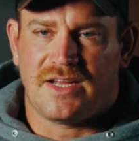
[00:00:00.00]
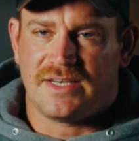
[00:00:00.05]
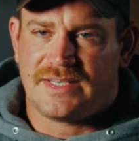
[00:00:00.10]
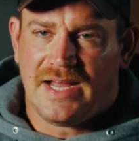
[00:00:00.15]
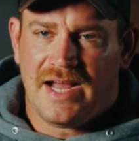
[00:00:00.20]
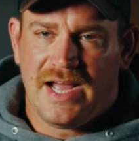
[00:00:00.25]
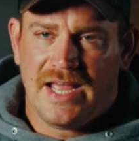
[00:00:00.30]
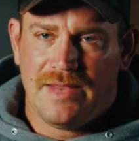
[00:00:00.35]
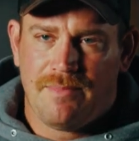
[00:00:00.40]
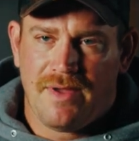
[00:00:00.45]
like a
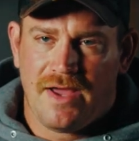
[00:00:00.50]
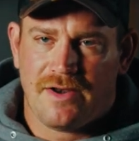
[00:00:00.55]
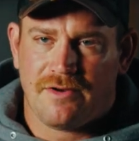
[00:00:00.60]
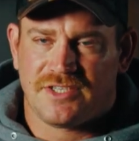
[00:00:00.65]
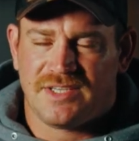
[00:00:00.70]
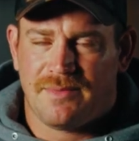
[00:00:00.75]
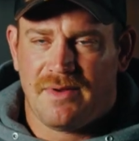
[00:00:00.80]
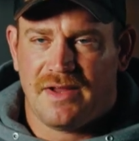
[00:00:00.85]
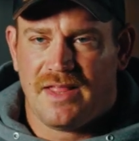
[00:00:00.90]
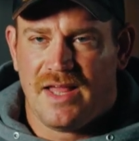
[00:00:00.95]
Tide pen
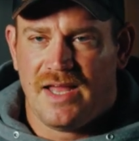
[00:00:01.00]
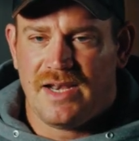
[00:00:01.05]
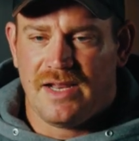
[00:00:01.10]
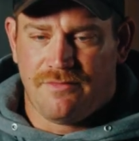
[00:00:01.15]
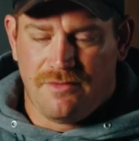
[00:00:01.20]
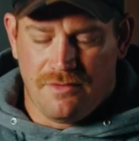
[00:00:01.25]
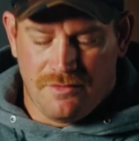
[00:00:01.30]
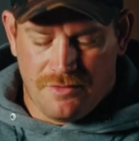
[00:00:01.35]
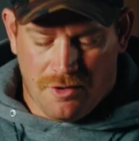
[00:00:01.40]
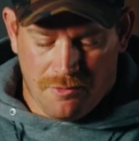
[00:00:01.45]
or something like that
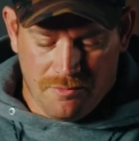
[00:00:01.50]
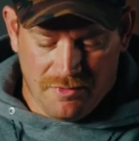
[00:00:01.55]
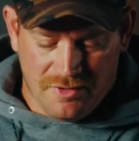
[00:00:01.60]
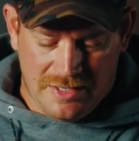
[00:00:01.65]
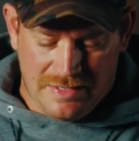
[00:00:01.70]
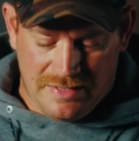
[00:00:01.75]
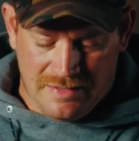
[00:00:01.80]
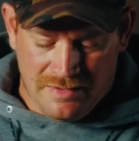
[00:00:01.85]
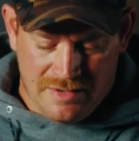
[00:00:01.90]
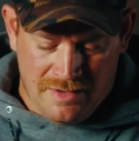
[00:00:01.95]
if you don't
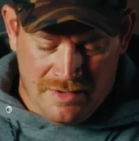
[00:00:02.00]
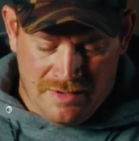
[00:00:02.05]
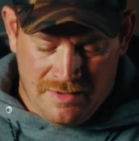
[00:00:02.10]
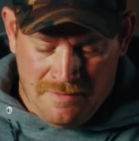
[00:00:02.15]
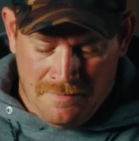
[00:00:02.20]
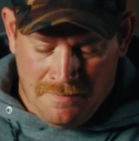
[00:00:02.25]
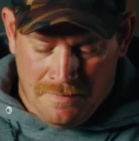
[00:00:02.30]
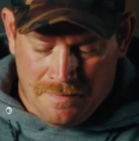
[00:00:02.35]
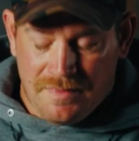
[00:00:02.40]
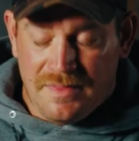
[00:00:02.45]
really
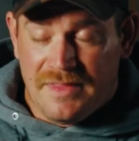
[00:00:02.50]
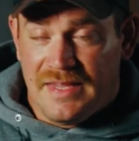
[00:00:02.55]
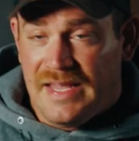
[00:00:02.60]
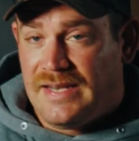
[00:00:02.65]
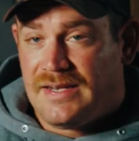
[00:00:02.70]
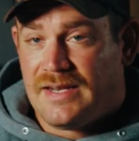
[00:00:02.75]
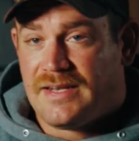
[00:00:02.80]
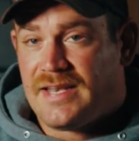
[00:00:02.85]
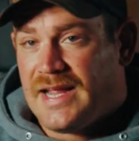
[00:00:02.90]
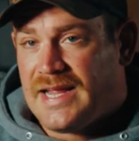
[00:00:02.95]

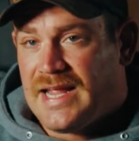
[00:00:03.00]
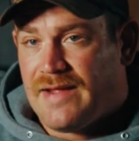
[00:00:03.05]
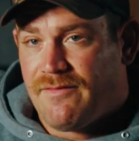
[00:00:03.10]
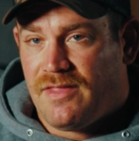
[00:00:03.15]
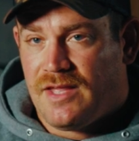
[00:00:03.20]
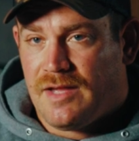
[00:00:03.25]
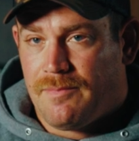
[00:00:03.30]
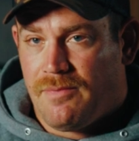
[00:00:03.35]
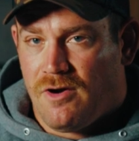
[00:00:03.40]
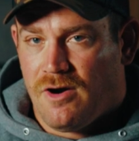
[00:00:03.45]
need to take
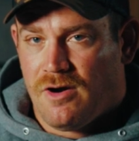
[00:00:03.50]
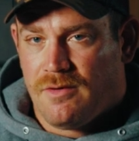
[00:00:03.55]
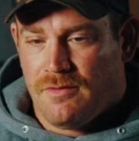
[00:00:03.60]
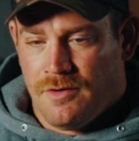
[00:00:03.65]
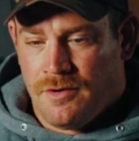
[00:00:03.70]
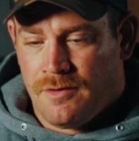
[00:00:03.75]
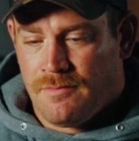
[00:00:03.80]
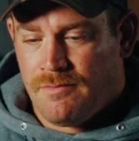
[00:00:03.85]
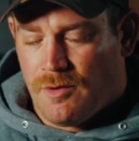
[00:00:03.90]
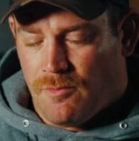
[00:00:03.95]
everything apart.
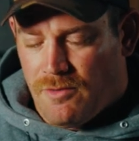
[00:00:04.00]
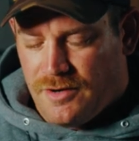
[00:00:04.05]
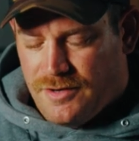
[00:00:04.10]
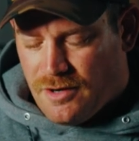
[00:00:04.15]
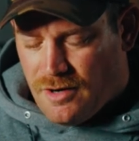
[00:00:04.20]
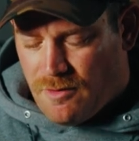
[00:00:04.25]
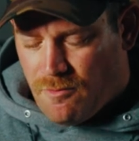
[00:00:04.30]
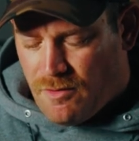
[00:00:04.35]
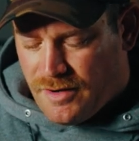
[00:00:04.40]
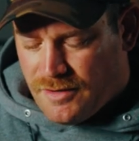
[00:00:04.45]
But what
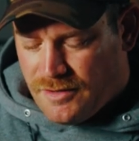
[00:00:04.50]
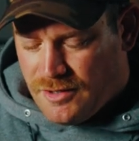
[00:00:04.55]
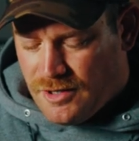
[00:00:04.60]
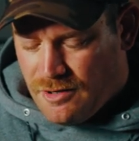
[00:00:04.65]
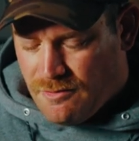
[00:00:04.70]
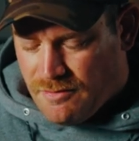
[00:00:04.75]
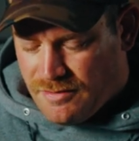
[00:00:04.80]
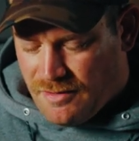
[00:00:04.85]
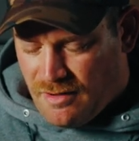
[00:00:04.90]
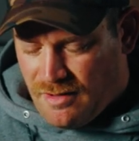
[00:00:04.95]
you're gonna wanna
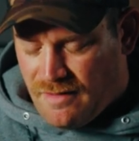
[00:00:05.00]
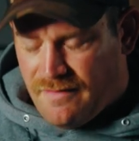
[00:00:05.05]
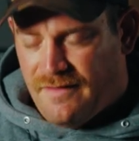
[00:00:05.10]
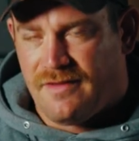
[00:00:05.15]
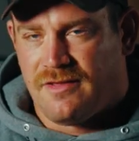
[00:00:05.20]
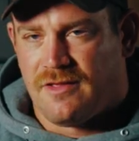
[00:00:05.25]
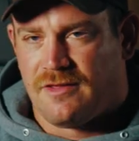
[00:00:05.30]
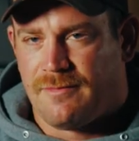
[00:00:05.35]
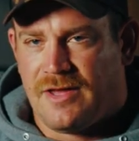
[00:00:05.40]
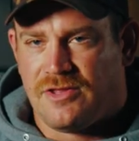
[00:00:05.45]
do with all of
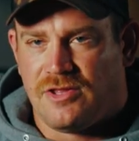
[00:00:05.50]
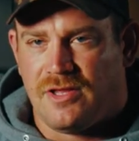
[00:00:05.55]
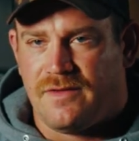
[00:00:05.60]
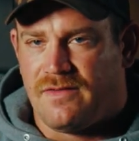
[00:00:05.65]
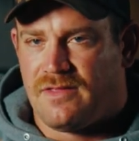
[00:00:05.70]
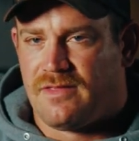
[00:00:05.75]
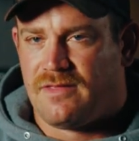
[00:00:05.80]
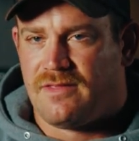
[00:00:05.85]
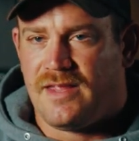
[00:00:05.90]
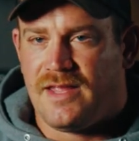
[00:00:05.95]
this, especially
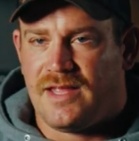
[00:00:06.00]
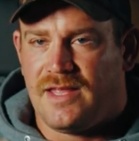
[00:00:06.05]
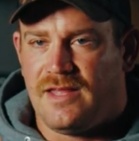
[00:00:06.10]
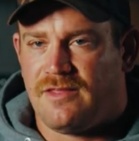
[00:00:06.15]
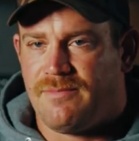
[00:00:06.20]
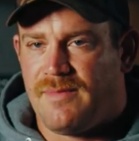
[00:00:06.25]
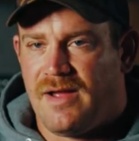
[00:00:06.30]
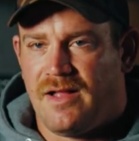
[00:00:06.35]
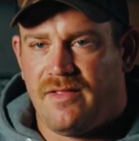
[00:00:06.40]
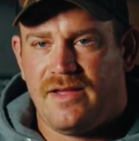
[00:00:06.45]
if it's
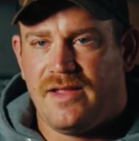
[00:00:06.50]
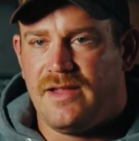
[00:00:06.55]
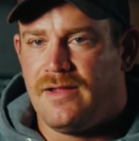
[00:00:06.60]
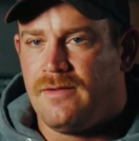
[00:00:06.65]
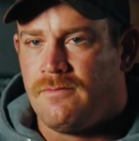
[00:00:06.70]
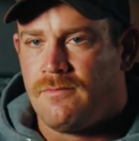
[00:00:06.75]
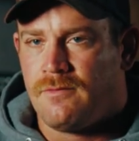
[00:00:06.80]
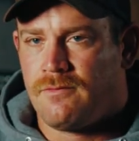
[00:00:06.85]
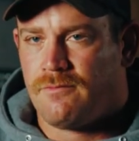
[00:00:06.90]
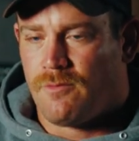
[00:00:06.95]
stinky,
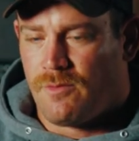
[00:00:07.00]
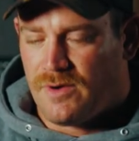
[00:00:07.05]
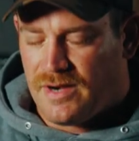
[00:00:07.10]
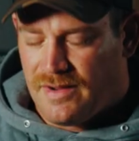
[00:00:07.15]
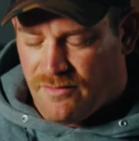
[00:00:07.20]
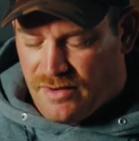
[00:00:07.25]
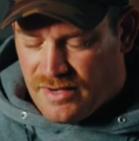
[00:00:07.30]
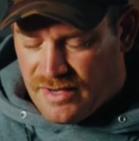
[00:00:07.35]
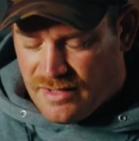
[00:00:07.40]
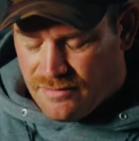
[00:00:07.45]
smelly, for
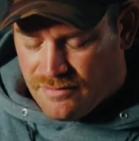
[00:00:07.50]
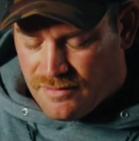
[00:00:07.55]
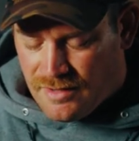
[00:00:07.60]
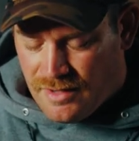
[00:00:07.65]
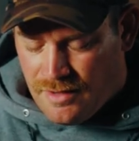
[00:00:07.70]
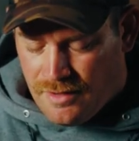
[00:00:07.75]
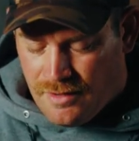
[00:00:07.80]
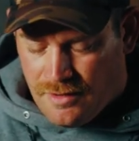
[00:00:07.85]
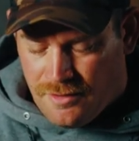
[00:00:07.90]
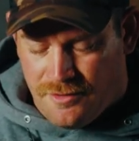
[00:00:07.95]
whatever it is,
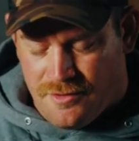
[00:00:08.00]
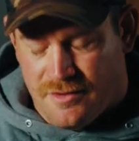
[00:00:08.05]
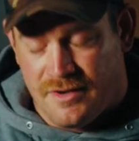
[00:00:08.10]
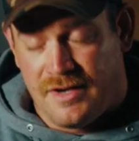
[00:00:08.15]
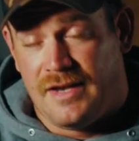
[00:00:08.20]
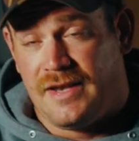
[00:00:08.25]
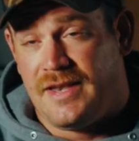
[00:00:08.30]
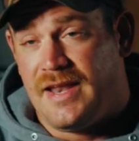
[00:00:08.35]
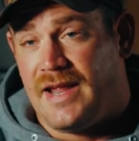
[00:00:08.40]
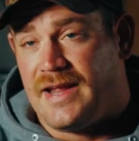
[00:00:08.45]
you're gonna need to